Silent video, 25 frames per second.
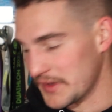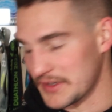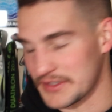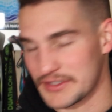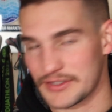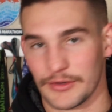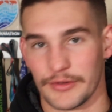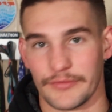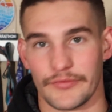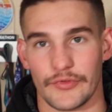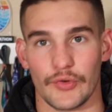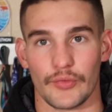And
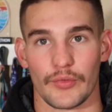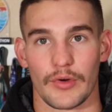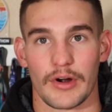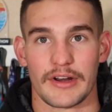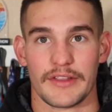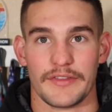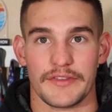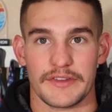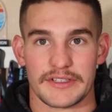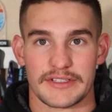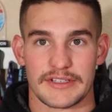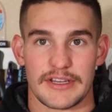so if you
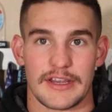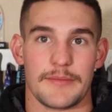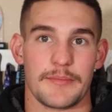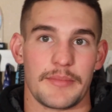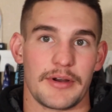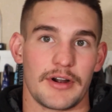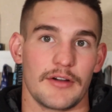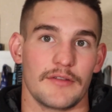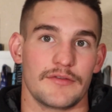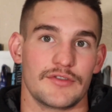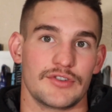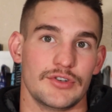run in the same
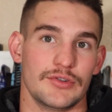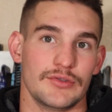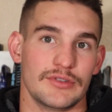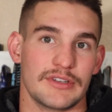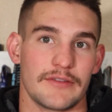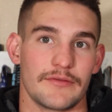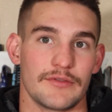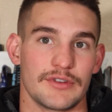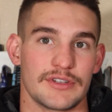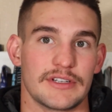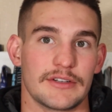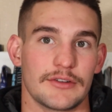pair of shoes
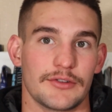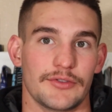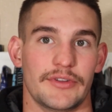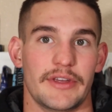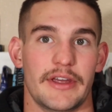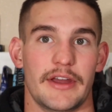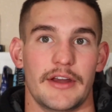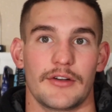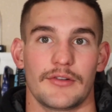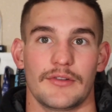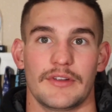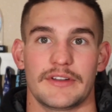every single
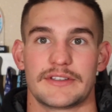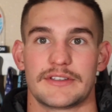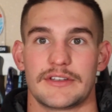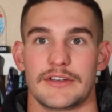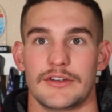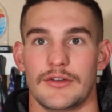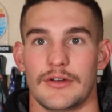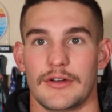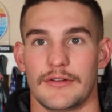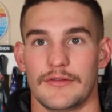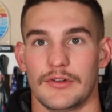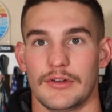day, or let's
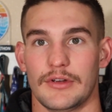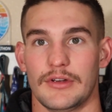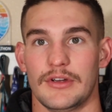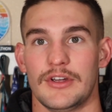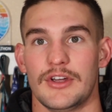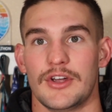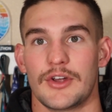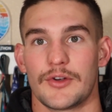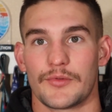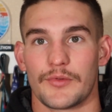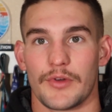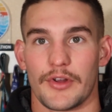say you have a
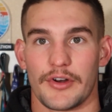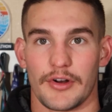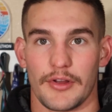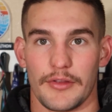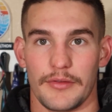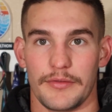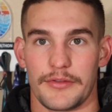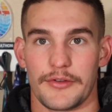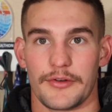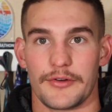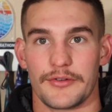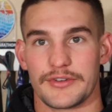run
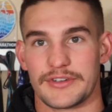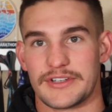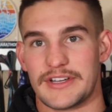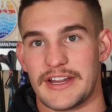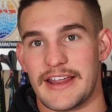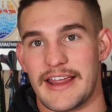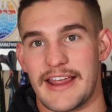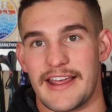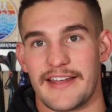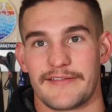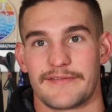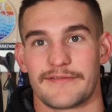on
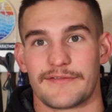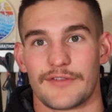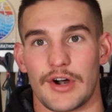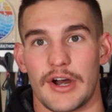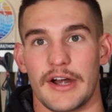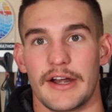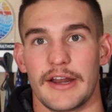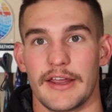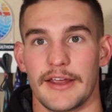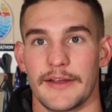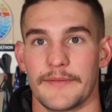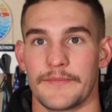Thursday and
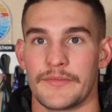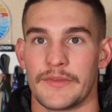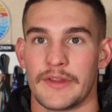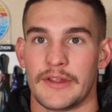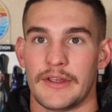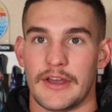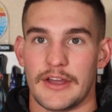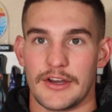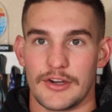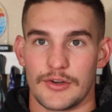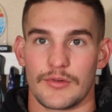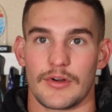Friday, and
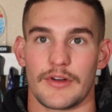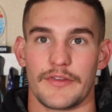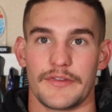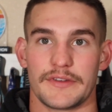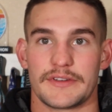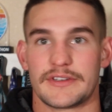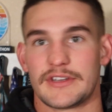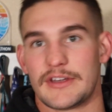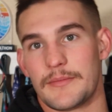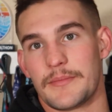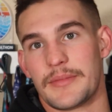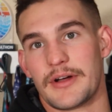you run
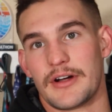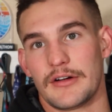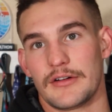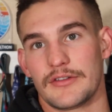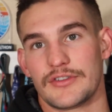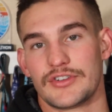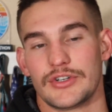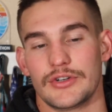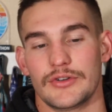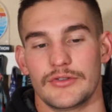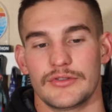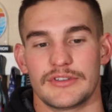the same pair
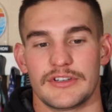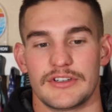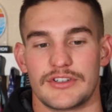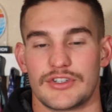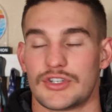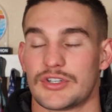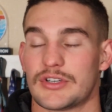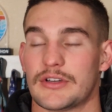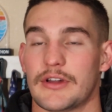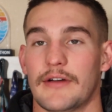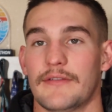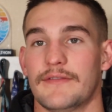of shoes, it's
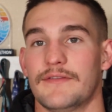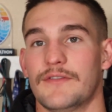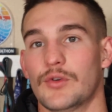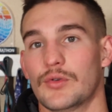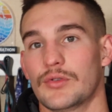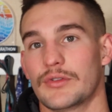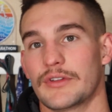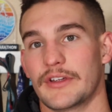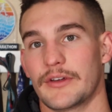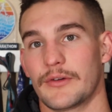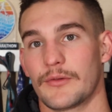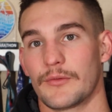just not
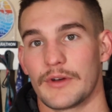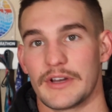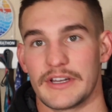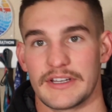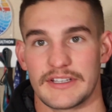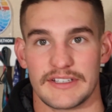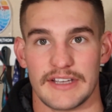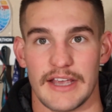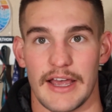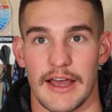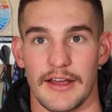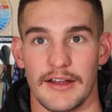fully
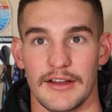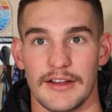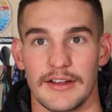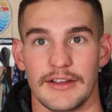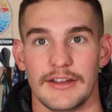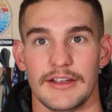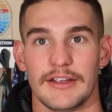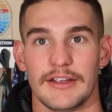reset